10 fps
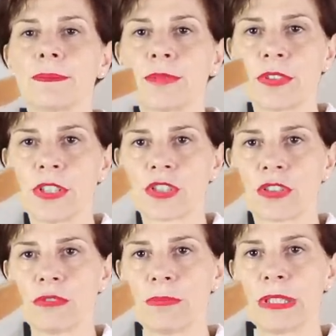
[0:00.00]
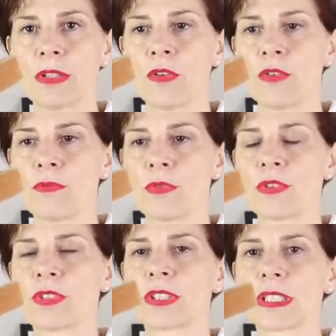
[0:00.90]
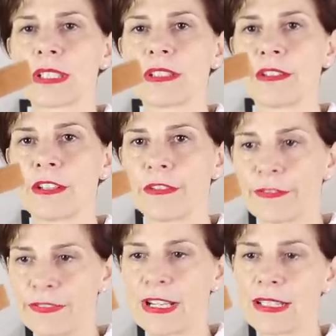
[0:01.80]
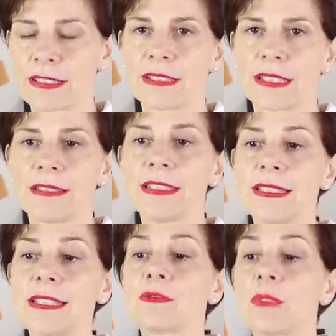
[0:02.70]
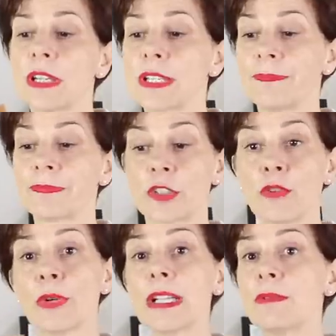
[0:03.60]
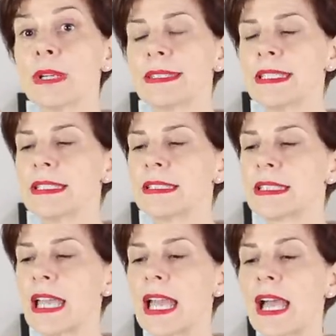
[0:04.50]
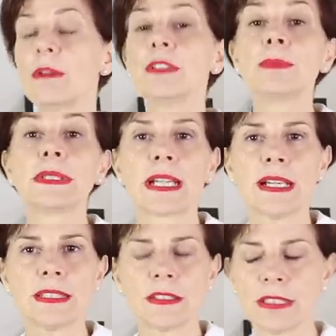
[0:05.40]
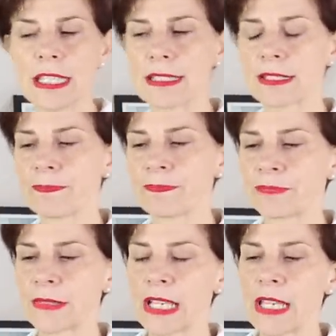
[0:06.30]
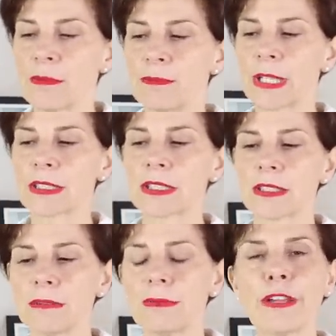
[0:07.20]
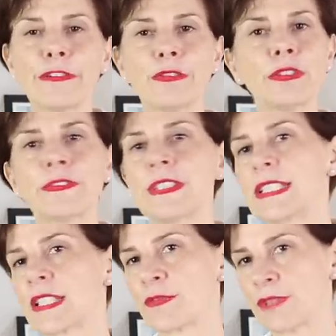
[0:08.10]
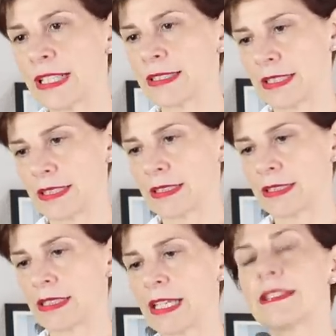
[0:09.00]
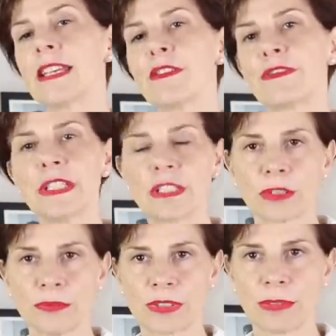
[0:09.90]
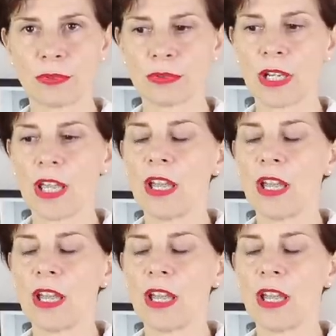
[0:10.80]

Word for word: position will be almost flat. And this is why, now when I wear these, I'm a little bit higher, yes, but my foot feels flat in it and they are very comfortable